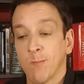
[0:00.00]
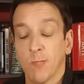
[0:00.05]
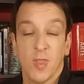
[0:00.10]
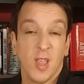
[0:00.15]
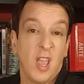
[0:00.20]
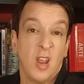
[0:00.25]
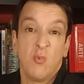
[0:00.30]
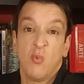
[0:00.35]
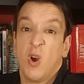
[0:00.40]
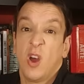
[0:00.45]

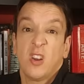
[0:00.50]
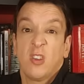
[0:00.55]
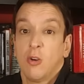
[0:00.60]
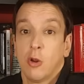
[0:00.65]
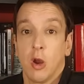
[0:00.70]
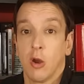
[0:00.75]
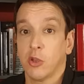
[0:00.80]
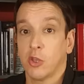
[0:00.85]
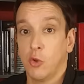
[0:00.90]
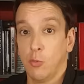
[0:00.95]
and one could
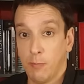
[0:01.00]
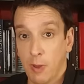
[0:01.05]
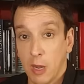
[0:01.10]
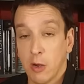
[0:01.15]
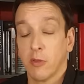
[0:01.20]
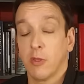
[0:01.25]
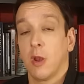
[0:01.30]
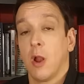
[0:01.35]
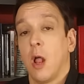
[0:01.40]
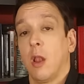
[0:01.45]
argue better
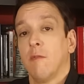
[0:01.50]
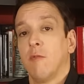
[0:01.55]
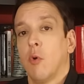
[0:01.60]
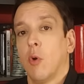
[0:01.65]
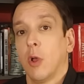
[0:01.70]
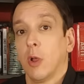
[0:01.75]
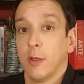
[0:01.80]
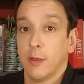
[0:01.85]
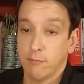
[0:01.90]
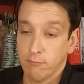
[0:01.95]
than olive
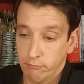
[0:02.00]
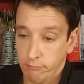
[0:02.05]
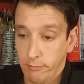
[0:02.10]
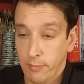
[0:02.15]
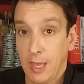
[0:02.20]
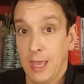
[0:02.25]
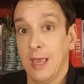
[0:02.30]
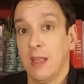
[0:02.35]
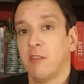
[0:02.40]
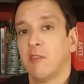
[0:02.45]
oil
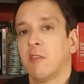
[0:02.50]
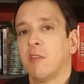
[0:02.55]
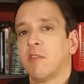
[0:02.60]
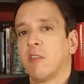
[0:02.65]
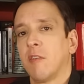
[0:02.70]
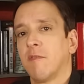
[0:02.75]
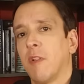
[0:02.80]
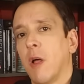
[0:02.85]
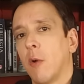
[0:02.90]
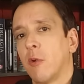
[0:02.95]
and
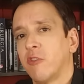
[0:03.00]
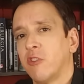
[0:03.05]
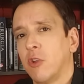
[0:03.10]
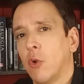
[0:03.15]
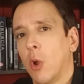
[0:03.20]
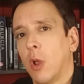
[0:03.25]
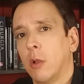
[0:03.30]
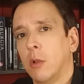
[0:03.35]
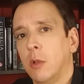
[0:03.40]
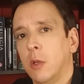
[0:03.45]
sunflower seed
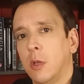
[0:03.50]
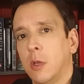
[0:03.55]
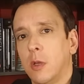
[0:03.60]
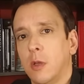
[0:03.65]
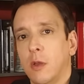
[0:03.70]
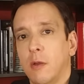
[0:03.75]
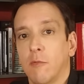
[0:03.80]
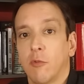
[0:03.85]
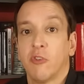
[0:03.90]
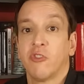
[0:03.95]
oil
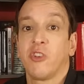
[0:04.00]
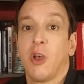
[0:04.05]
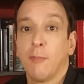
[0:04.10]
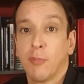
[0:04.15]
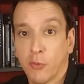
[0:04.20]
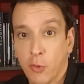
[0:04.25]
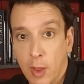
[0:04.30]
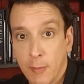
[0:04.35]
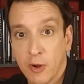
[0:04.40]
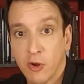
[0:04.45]
for some
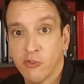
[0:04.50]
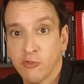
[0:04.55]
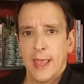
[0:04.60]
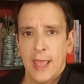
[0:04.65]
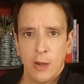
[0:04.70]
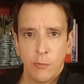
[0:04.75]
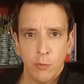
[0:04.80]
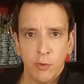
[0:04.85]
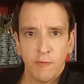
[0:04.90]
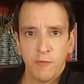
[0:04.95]
parameters.
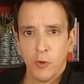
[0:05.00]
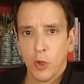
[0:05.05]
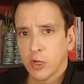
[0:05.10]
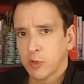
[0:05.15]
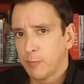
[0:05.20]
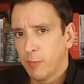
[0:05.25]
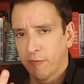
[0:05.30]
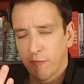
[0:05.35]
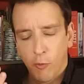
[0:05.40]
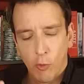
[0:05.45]
And we've looked
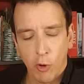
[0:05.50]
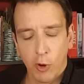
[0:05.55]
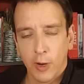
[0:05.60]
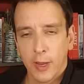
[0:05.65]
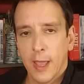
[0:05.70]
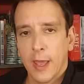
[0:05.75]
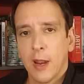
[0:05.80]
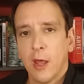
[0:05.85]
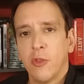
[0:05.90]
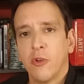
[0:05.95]
before
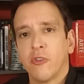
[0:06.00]
at other